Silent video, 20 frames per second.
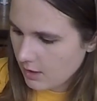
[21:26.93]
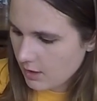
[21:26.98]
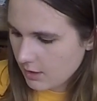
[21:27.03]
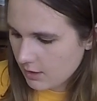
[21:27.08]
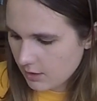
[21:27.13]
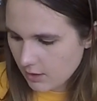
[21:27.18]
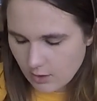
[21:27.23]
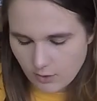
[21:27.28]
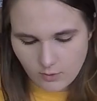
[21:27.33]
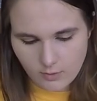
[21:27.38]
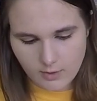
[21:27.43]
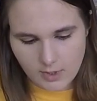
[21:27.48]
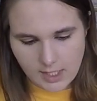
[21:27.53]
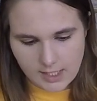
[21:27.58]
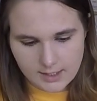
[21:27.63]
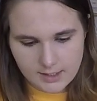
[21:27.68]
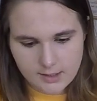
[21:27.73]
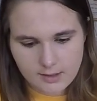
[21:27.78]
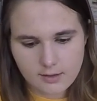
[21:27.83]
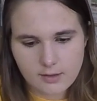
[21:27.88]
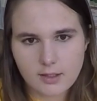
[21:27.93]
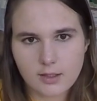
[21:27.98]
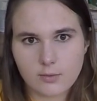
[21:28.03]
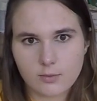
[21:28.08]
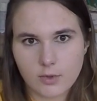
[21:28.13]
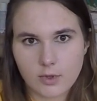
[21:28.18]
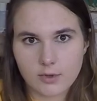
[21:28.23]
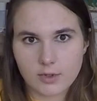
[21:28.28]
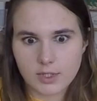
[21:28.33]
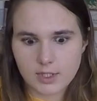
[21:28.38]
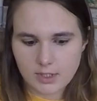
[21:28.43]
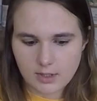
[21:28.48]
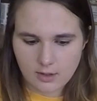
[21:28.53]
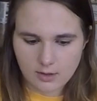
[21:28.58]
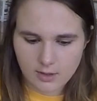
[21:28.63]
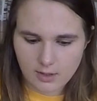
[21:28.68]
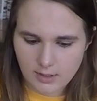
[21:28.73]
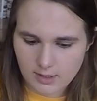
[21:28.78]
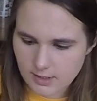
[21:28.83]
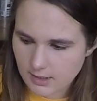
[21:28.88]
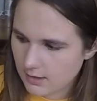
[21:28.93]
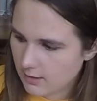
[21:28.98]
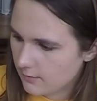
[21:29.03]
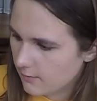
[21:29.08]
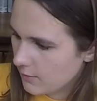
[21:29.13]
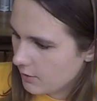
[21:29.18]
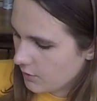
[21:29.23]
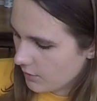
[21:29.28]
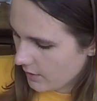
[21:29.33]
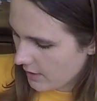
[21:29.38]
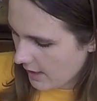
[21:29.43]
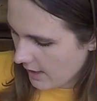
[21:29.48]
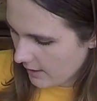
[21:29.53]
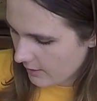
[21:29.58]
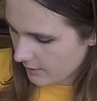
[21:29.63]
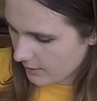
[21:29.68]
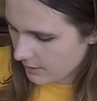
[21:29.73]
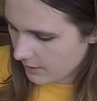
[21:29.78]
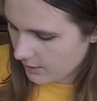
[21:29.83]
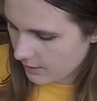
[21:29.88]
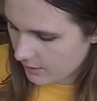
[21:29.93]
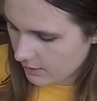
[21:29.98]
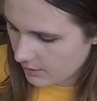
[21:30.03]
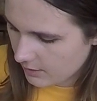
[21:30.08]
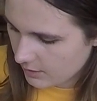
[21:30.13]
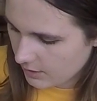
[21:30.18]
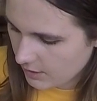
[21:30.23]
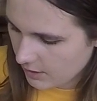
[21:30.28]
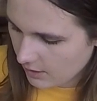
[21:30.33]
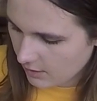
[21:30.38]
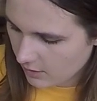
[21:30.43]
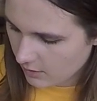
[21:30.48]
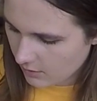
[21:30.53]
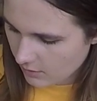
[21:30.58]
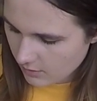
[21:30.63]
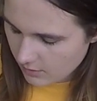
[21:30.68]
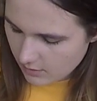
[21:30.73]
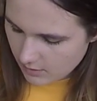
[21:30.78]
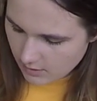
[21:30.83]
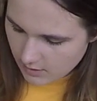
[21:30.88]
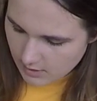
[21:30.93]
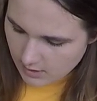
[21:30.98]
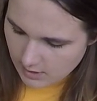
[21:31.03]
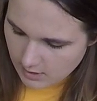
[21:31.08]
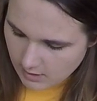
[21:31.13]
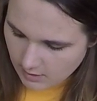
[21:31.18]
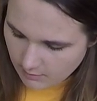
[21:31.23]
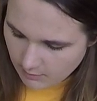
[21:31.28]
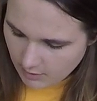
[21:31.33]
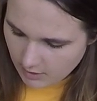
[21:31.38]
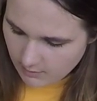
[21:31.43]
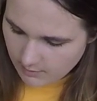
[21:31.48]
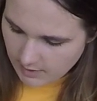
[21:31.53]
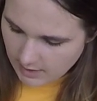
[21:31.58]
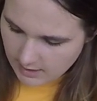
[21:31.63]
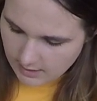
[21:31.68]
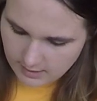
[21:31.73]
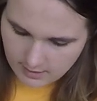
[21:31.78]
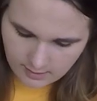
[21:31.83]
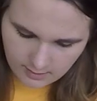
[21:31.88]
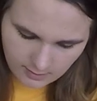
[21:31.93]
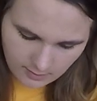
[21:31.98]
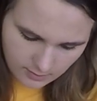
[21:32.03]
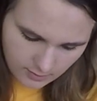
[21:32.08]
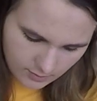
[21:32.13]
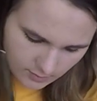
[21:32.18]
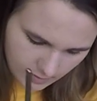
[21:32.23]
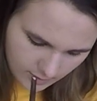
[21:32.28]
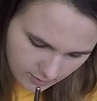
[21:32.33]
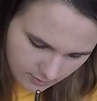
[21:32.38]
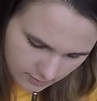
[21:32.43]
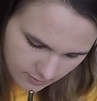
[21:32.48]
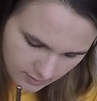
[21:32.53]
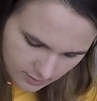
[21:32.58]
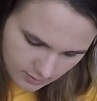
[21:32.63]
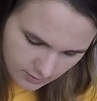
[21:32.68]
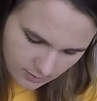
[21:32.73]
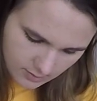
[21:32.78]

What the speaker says: So I still need roads to go to these individual houses. So I'm gonna paint in those roads.